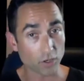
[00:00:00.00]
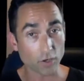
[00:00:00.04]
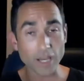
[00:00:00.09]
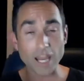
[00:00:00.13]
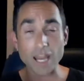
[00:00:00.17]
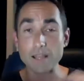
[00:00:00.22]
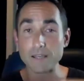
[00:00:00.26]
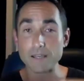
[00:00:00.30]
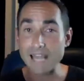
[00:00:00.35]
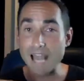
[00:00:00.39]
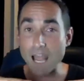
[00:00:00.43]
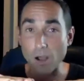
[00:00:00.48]

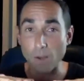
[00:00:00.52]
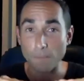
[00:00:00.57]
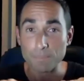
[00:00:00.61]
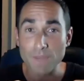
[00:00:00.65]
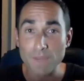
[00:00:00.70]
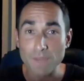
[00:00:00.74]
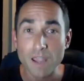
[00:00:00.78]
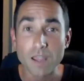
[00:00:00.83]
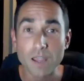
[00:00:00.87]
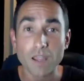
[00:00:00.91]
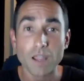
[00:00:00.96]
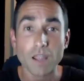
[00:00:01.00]
Okay, now,
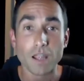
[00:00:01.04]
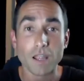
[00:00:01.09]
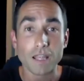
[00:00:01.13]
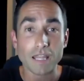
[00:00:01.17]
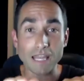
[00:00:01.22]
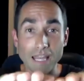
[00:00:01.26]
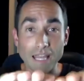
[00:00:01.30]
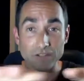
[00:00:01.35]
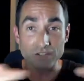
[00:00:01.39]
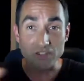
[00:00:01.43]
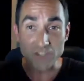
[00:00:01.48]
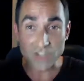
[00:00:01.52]

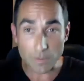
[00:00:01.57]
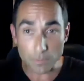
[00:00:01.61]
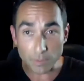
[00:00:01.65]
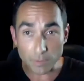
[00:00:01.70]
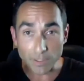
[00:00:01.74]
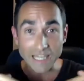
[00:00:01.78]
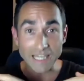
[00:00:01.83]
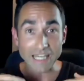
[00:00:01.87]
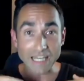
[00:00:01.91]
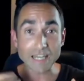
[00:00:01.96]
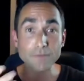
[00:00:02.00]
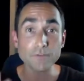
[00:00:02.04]
simply
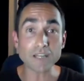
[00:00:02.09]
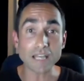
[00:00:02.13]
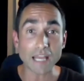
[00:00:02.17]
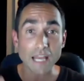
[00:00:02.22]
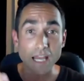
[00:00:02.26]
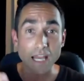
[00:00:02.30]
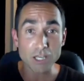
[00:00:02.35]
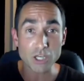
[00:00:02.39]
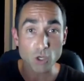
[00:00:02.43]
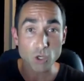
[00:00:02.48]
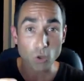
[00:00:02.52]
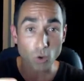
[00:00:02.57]
even
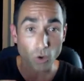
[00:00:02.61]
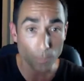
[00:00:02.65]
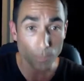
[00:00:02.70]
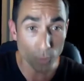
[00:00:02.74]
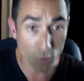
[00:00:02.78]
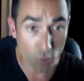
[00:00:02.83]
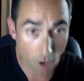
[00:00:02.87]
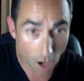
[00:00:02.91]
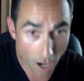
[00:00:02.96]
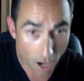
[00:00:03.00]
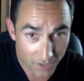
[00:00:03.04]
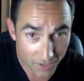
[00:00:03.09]
in your
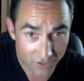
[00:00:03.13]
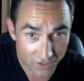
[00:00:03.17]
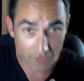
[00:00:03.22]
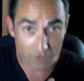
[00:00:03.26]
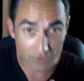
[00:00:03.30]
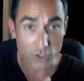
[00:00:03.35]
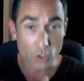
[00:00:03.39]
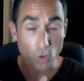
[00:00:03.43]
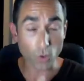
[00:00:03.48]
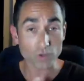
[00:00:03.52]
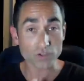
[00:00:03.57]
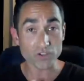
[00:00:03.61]

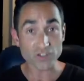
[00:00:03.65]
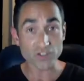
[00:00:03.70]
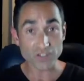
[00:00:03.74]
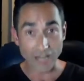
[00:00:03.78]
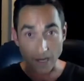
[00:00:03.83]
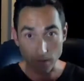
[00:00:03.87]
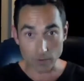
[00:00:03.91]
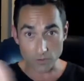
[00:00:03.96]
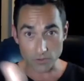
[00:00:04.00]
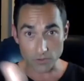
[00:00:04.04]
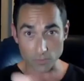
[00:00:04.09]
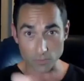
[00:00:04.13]
process, your
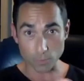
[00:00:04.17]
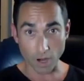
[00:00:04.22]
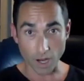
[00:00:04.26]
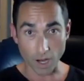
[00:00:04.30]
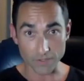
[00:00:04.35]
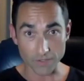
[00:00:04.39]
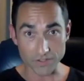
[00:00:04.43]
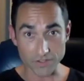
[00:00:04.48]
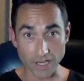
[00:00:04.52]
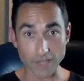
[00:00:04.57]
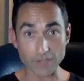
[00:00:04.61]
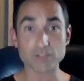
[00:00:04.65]
sales
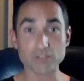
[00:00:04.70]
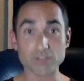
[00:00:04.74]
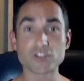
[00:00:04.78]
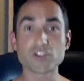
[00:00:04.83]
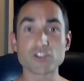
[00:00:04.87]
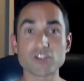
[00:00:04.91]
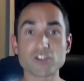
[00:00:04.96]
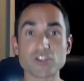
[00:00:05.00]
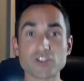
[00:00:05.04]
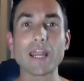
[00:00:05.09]
process, to